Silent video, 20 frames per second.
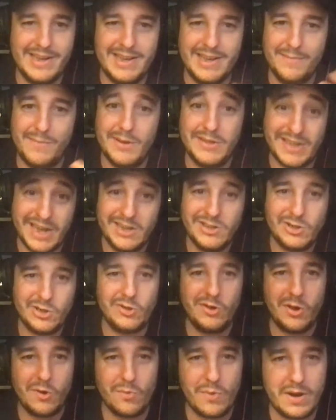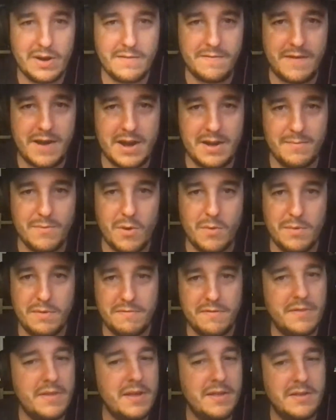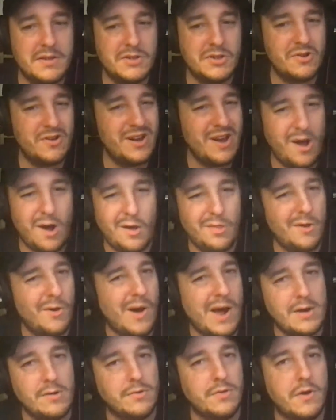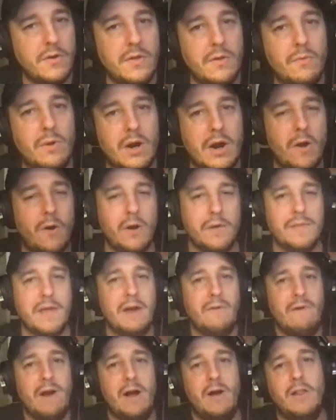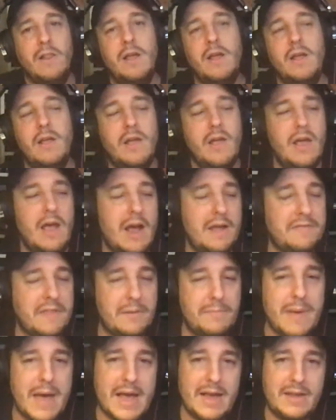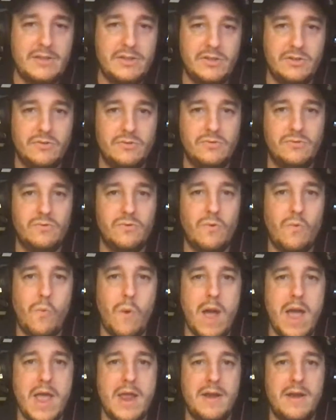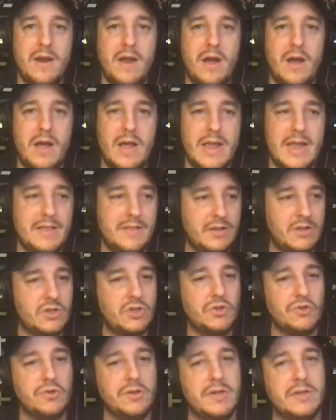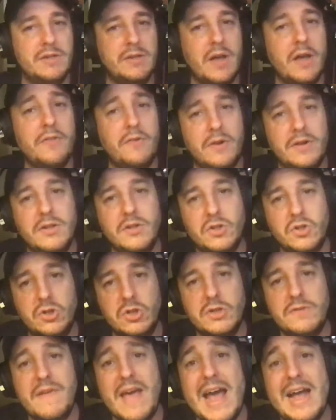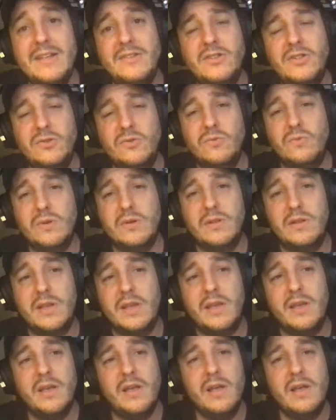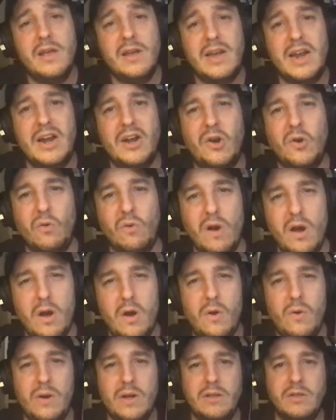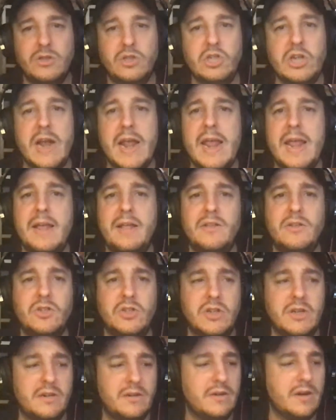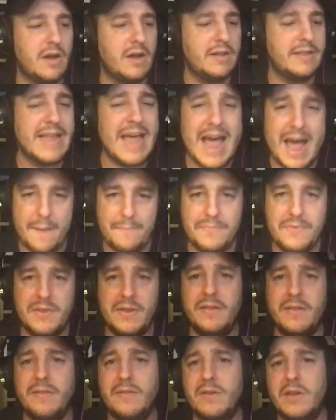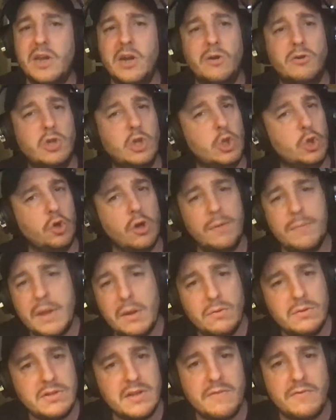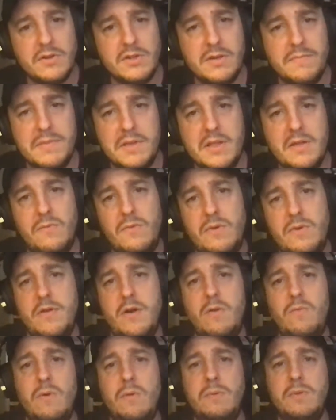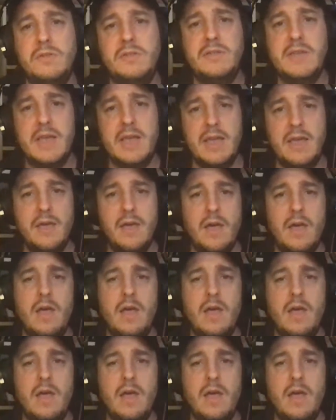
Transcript: potentially a redefining moment for the industry, although I don't know that we're going that route. I think back to when other industries have had to really kind of grow and change and adapt. And, streaming was never something that we thought we would see